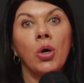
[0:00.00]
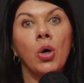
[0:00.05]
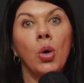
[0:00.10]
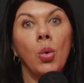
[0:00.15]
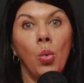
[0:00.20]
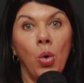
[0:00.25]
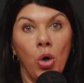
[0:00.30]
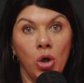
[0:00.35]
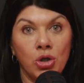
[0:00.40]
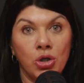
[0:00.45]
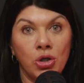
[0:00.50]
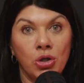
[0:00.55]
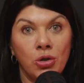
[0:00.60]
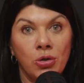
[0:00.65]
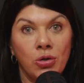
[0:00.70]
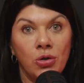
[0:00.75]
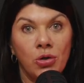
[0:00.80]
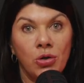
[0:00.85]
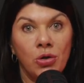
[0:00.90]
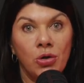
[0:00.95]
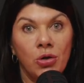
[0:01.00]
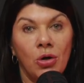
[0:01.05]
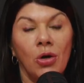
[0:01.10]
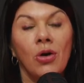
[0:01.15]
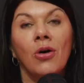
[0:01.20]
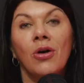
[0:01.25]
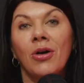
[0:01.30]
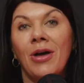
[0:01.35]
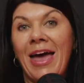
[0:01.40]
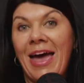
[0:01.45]
would
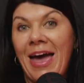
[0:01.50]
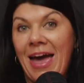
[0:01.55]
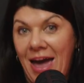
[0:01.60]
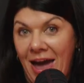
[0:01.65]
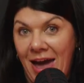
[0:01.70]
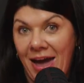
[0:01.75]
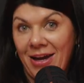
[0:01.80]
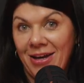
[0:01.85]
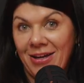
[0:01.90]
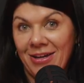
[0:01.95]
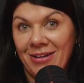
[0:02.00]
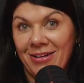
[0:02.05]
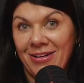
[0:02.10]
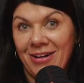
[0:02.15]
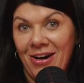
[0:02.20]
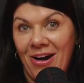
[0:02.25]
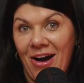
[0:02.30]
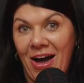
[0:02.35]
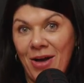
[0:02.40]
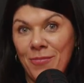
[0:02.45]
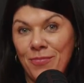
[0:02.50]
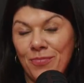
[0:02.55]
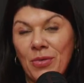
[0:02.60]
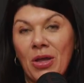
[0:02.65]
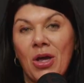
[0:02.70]
hack, right?